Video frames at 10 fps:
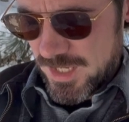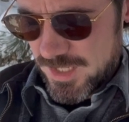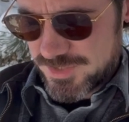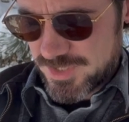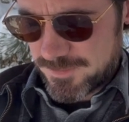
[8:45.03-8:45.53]

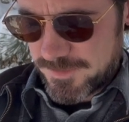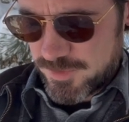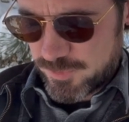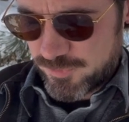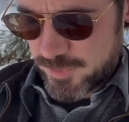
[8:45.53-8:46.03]
Let's look at B
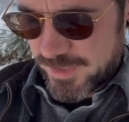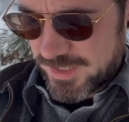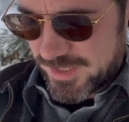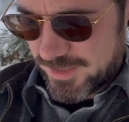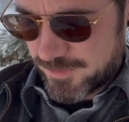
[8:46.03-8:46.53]
one
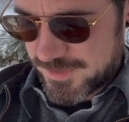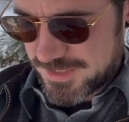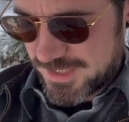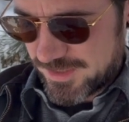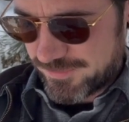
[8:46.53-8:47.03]
forty-nine, which is
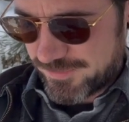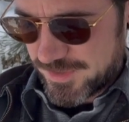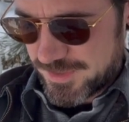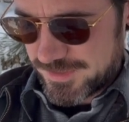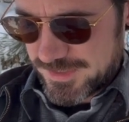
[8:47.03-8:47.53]
kind of
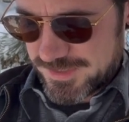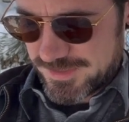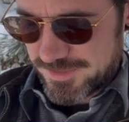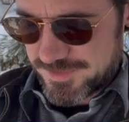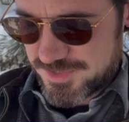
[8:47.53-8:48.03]
fun, a
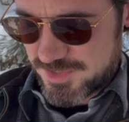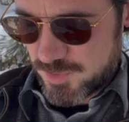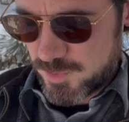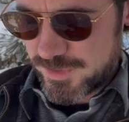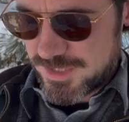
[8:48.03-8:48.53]
little
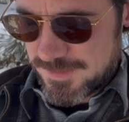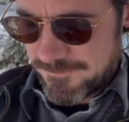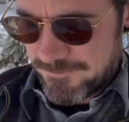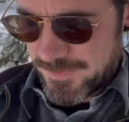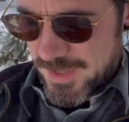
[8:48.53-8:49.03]
scoldy.
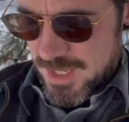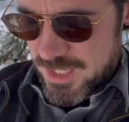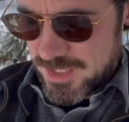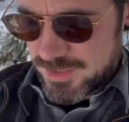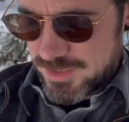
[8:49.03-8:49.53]

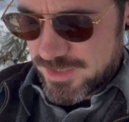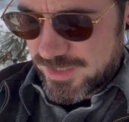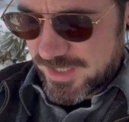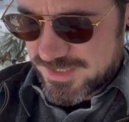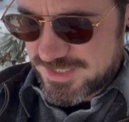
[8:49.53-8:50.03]

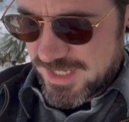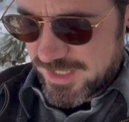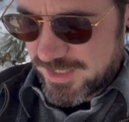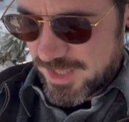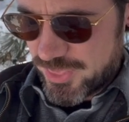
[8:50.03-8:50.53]
Gyða
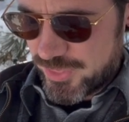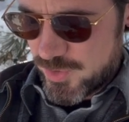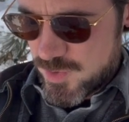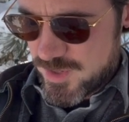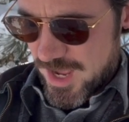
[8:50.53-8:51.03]
segir
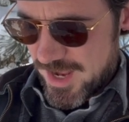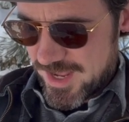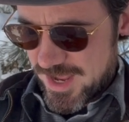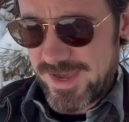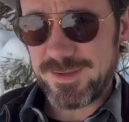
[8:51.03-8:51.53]
þú gakk
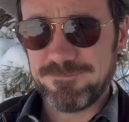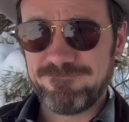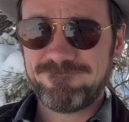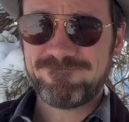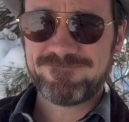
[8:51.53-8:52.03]
heim.
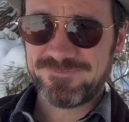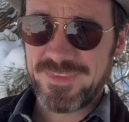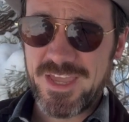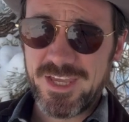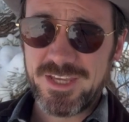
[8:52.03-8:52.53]

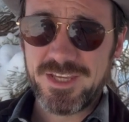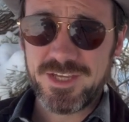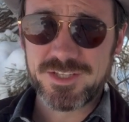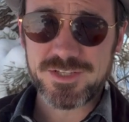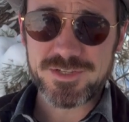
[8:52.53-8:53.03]

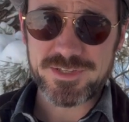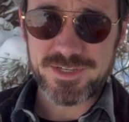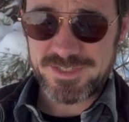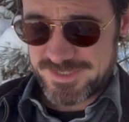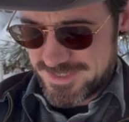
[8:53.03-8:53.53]

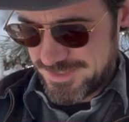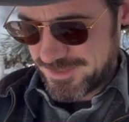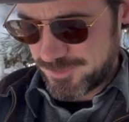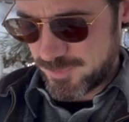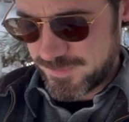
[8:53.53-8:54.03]
Gyða,
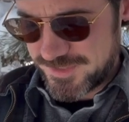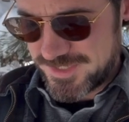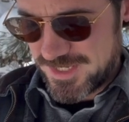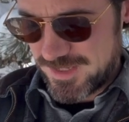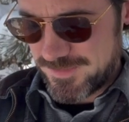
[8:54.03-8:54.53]
woman's
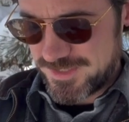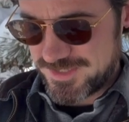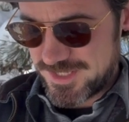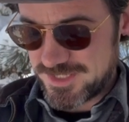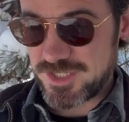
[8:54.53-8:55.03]
name,
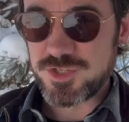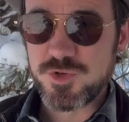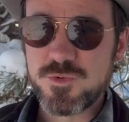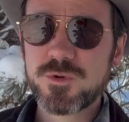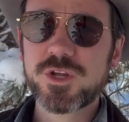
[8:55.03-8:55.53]
says that
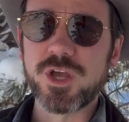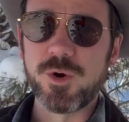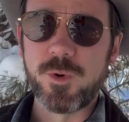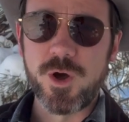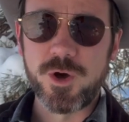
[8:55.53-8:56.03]
you
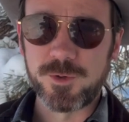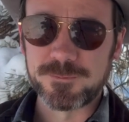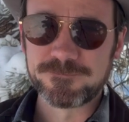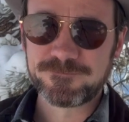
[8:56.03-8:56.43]
go home.